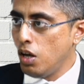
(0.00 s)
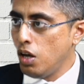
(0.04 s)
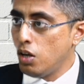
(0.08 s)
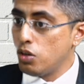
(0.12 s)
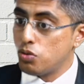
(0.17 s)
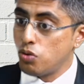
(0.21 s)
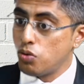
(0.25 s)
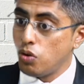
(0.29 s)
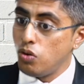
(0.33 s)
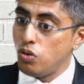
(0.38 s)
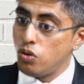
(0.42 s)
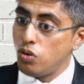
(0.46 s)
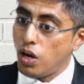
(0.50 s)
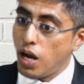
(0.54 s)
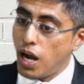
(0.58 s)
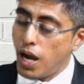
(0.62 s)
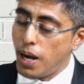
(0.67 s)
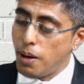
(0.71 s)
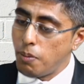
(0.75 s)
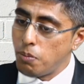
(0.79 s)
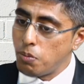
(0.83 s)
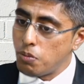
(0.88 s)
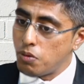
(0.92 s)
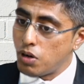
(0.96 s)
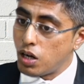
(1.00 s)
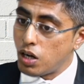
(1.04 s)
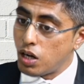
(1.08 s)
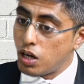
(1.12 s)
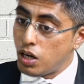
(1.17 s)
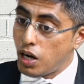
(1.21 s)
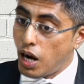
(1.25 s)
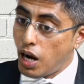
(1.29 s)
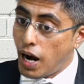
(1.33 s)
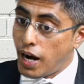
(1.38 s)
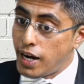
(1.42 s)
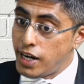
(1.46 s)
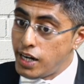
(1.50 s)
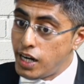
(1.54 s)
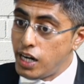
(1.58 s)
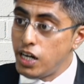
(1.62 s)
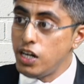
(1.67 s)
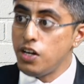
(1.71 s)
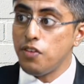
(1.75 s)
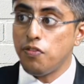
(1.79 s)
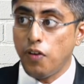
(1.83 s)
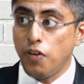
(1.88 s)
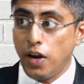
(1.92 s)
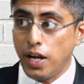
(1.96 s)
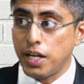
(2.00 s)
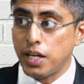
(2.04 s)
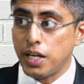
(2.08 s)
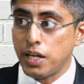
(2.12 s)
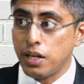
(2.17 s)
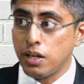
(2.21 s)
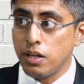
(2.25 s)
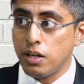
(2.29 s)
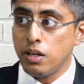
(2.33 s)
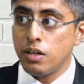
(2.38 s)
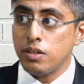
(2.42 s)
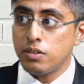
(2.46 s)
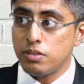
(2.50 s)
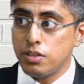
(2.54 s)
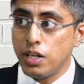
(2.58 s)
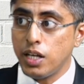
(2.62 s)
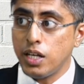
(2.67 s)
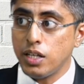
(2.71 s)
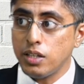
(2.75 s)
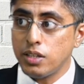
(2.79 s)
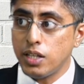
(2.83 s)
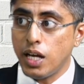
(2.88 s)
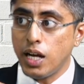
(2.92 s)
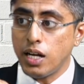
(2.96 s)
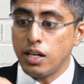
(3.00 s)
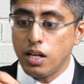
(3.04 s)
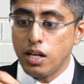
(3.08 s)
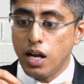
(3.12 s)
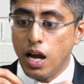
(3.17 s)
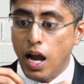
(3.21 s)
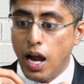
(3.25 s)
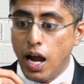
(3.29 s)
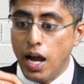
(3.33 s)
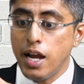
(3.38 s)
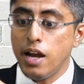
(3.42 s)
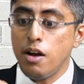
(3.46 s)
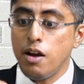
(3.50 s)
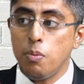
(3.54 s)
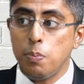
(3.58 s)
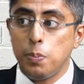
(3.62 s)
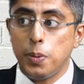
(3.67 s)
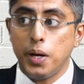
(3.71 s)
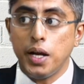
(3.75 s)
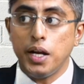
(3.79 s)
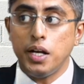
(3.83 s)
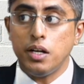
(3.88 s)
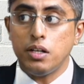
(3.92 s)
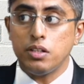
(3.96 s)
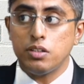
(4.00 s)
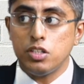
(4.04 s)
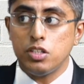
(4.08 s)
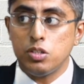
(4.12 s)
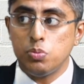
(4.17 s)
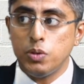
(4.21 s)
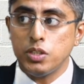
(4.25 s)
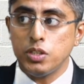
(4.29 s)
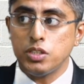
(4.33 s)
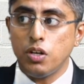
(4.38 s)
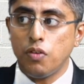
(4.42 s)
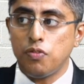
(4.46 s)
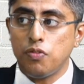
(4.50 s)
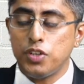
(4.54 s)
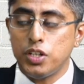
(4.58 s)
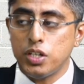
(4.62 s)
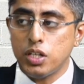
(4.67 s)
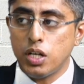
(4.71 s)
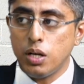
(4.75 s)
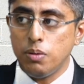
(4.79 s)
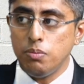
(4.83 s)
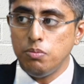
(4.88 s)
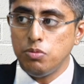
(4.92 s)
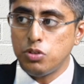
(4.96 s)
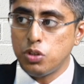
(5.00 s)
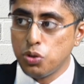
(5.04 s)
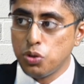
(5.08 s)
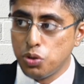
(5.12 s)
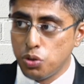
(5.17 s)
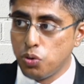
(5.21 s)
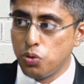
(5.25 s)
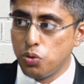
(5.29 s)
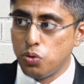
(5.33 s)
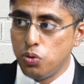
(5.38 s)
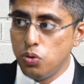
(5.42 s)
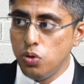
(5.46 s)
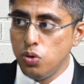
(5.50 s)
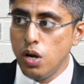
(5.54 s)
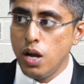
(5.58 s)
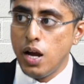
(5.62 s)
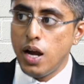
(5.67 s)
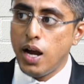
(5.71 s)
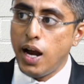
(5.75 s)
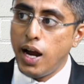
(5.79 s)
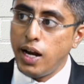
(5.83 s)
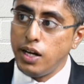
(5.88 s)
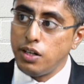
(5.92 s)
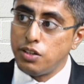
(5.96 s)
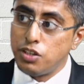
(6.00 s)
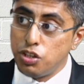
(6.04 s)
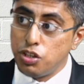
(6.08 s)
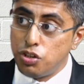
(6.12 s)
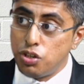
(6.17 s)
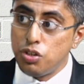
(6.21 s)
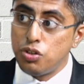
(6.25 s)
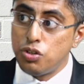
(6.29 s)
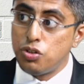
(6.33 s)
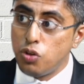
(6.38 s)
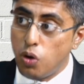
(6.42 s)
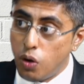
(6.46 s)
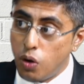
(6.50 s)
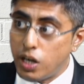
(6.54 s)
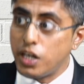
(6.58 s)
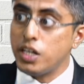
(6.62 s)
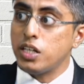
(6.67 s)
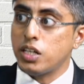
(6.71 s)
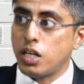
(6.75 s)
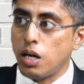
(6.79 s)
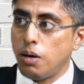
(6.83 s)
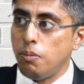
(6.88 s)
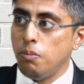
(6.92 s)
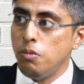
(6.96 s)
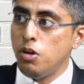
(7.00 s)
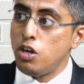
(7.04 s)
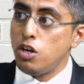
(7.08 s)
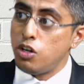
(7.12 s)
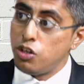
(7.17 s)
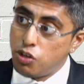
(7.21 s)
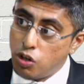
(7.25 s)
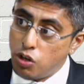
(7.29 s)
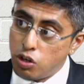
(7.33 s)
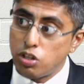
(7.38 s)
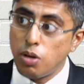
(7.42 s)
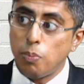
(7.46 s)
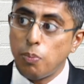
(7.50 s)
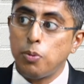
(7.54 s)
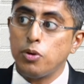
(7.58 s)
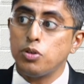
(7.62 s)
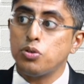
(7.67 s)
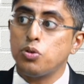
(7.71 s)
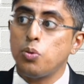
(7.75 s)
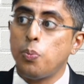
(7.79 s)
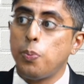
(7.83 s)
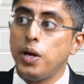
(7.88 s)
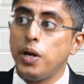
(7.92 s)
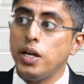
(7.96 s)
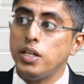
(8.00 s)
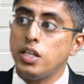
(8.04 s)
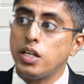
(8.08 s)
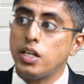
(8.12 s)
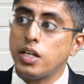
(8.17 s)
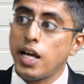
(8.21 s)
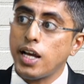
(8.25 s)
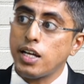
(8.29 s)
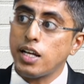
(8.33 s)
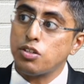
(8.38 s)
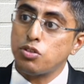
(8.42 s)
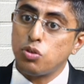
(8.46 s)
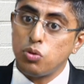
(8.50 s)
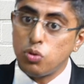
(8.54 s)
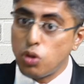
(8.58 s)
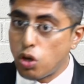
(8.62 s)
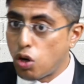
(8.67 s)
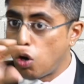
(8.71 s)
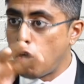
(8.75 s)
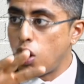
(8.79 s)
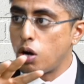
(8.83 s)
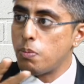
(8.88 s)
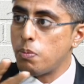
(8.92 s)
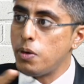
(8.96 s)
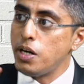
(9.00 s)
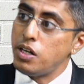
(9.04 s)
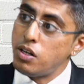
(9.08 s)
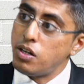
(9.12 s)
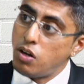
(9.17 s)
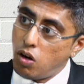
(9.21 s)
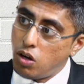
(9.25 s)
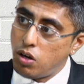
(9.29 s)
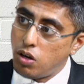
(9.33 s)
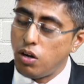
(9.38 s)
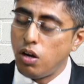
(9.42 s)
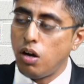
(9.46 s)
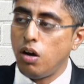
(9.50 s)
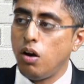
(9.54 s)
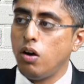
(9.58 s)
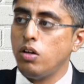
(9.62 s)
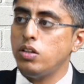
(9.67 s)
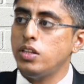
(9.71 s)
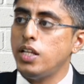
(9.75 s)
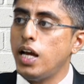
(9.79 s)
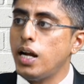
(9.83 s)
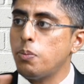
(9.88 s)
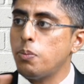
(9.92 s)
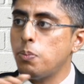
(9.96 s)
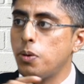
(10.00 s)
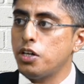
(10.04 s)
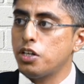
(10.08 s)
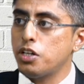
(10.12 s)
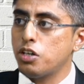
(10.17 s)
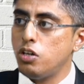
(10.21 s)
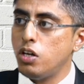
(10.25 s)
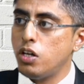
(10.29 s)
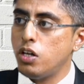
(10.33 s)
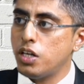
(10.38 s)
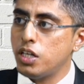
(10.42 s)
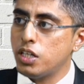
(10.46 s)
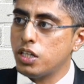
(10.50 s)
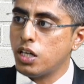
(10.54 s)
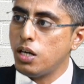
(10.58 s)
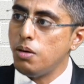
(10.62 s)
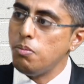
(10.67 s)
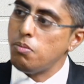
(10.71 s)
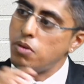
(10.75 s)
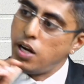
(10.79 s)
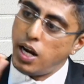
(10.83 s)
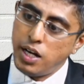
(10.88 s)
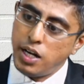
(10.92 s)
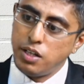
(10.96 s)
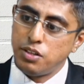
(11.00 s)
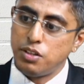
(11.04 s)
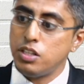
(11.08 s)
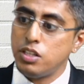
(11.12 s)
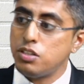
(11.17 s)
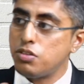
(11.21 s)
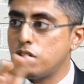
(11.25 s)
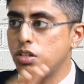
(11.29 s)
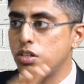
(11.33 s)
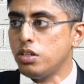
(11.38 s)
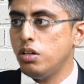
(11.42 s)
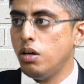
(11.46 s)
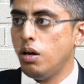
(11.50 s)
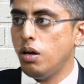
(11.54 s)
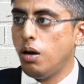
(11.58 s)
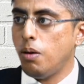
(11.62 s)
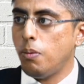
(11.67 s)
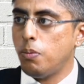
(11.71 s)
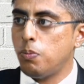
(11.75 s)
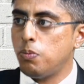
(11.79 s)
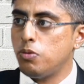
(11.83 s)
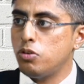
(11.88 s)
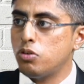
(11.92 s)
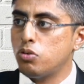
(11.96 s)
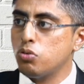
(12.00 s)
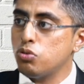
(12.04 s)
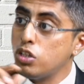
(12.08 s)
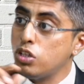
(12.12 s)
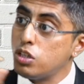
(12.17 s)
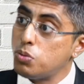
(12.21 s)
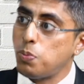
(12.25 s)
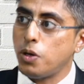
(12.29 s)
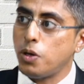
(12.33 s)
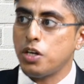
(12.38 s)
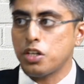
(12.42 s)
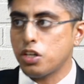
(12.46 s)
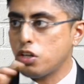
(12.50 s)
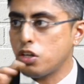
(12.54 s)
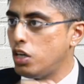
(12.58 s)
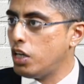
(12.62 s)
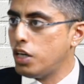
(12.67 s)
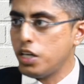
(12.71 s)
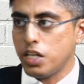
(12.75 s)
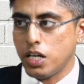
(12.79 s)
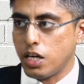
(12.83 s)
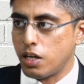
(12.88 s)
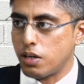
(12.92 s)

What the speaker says: So I am identifying, saying that I have paid this much of income to you, and this is your income. You are supposed to pay the tax to the government on that particular income and this to this particular year.